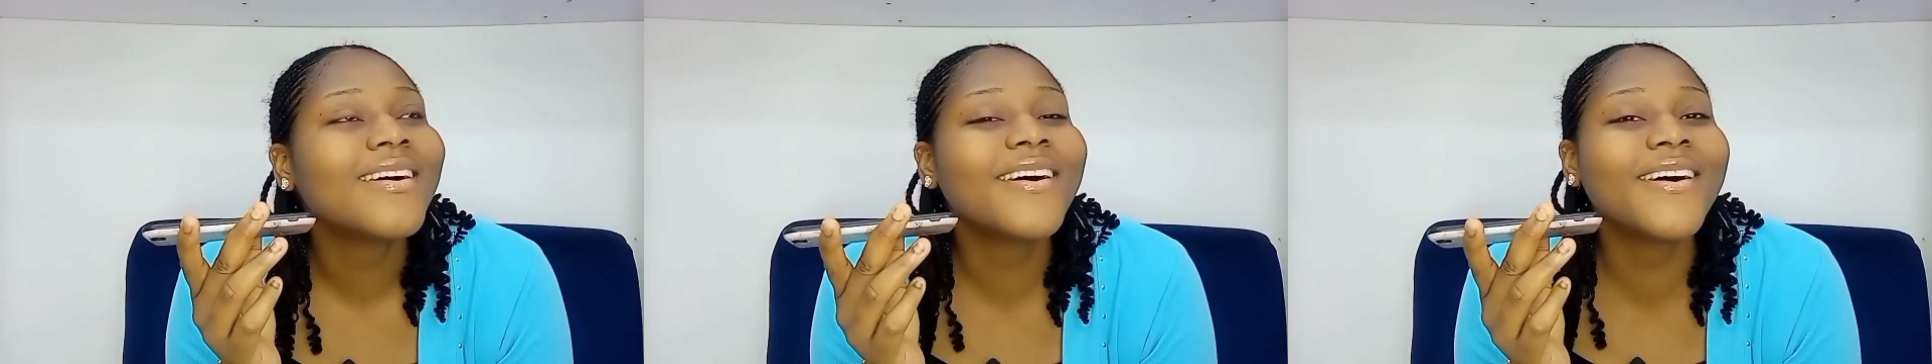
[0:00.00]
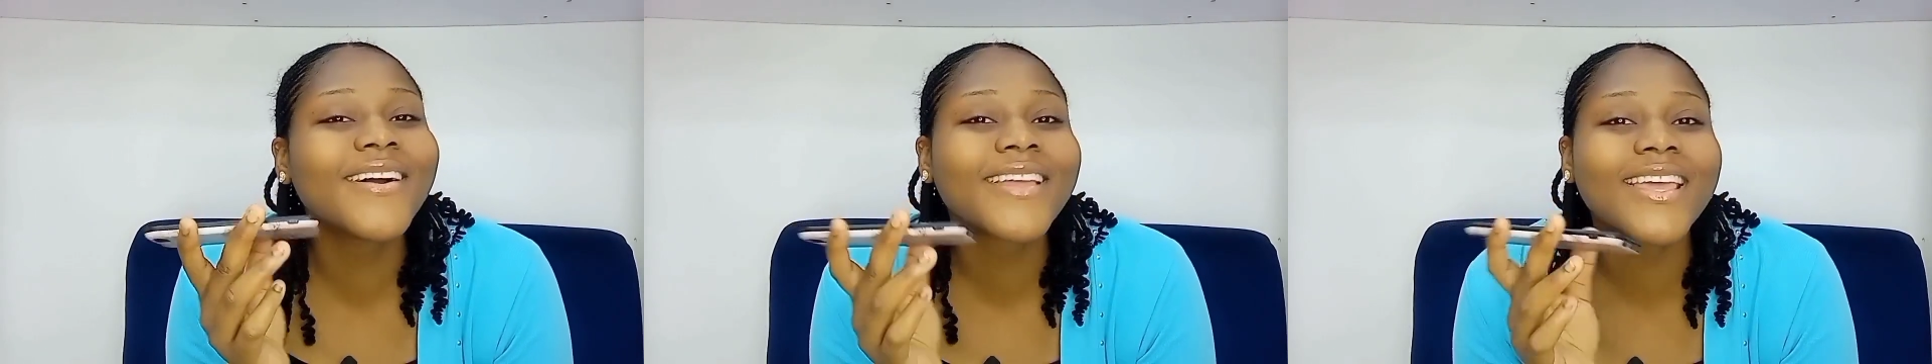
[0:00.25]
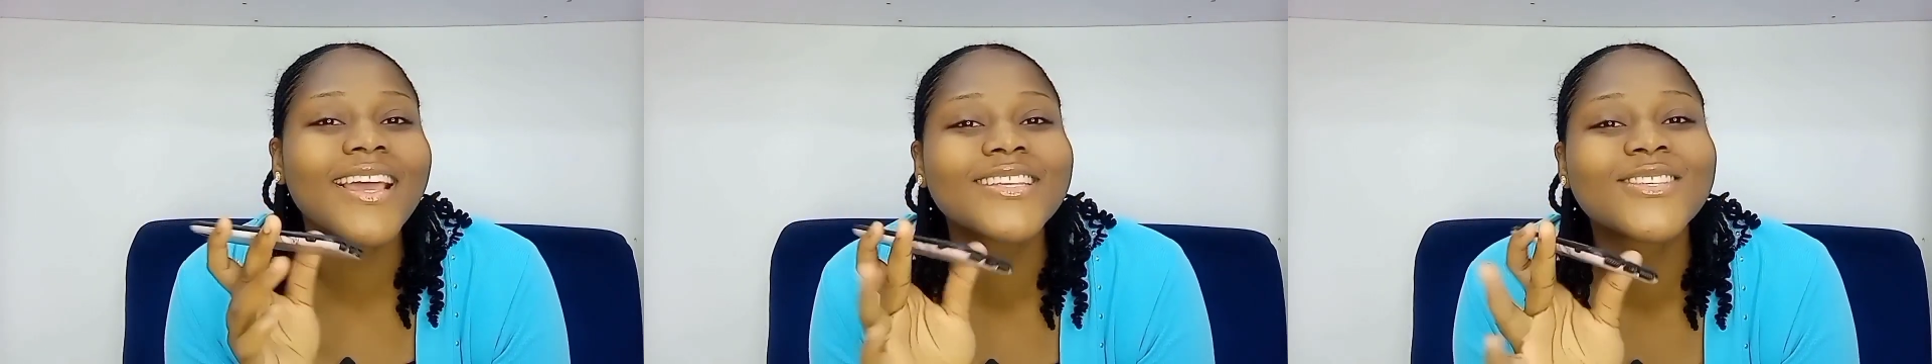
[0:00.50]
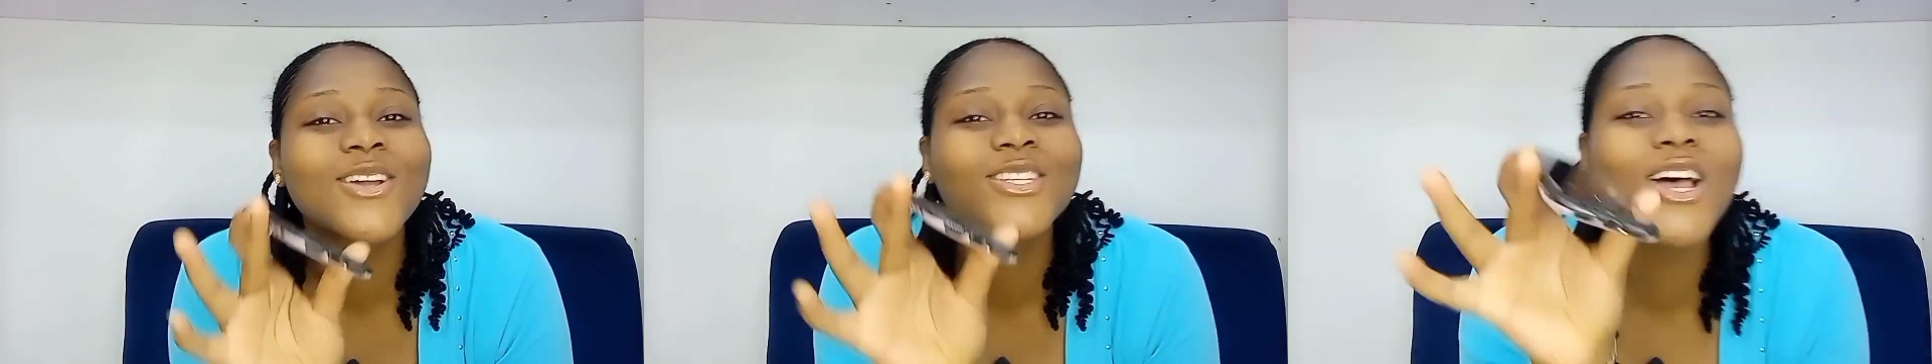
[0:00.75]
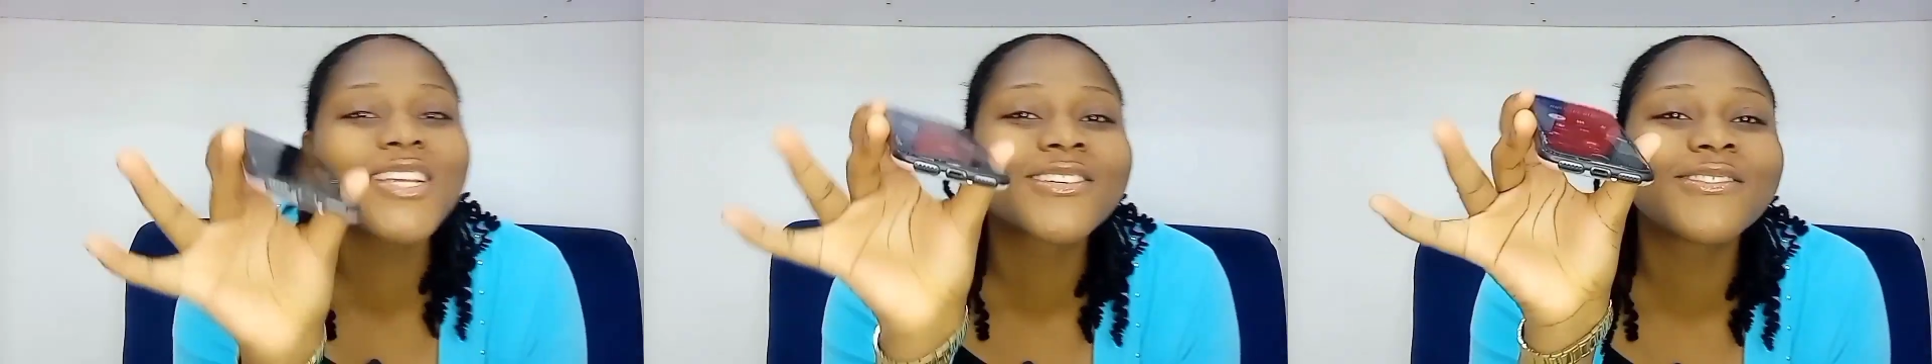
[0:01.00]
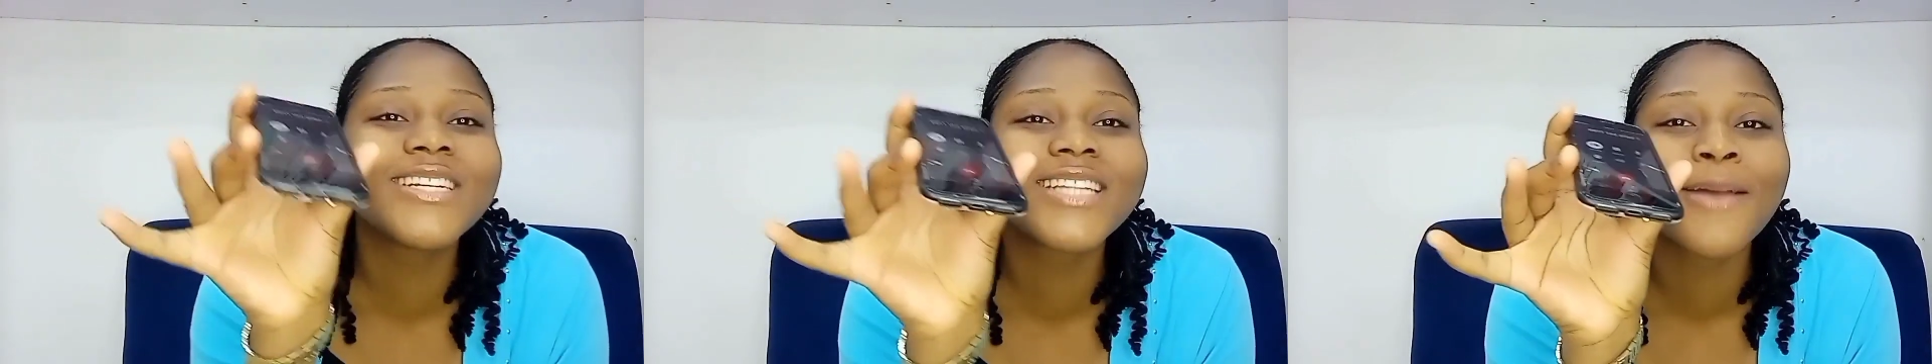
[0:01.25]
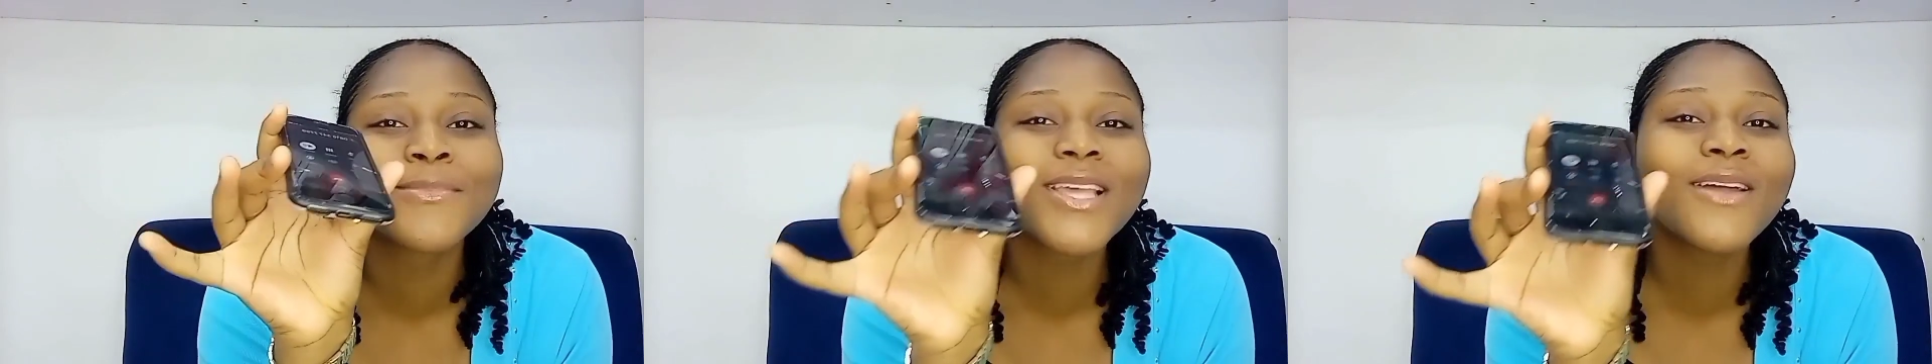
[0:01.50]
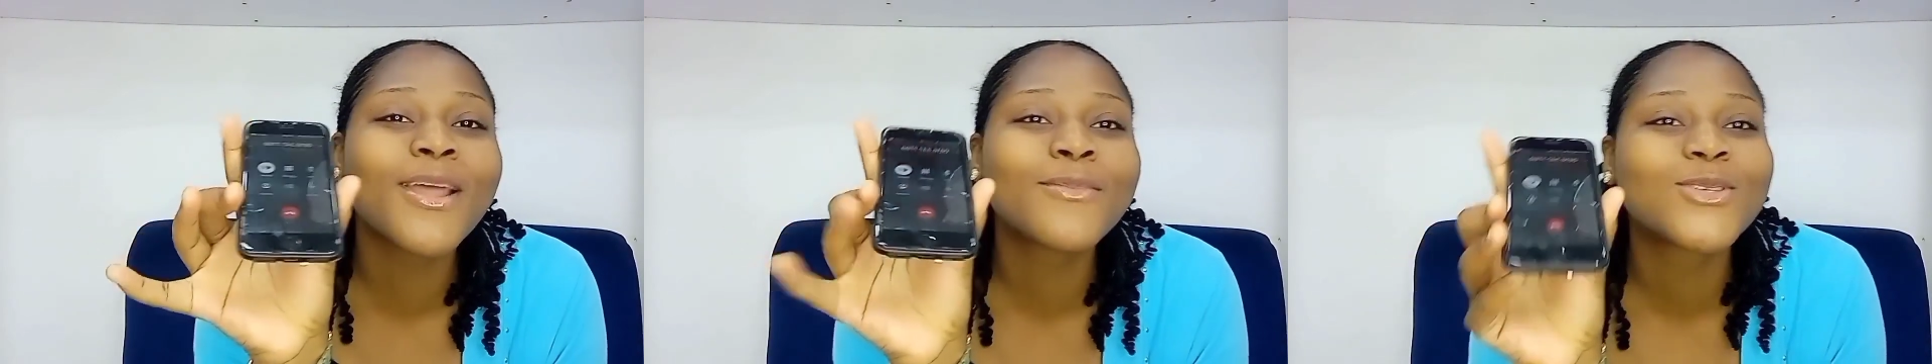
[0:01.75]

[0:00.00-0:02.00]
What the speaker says: you. Okay, so just greet them. Tell them to